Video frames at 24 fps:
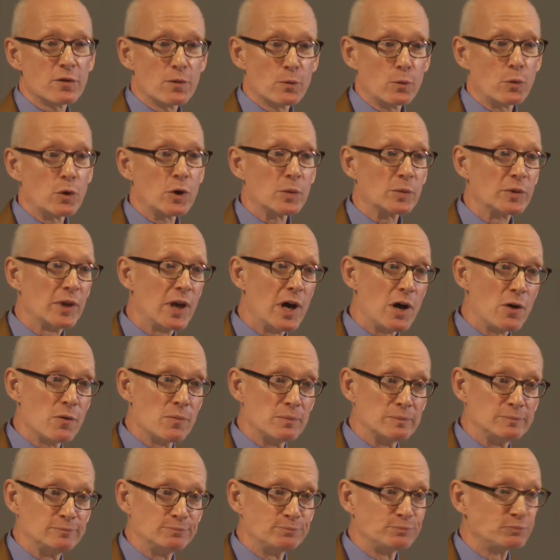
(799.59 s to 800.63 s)
of the warm glow.
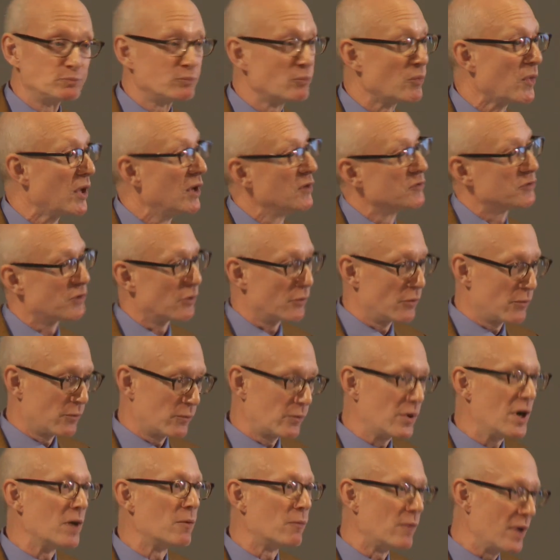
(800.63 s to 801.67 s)
So
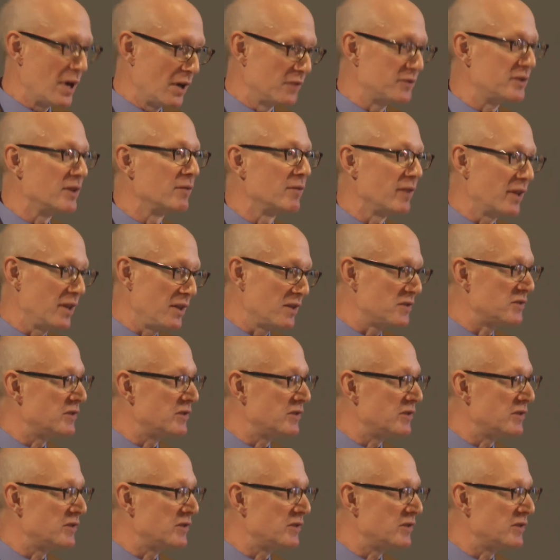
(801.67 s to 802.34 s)
relatively the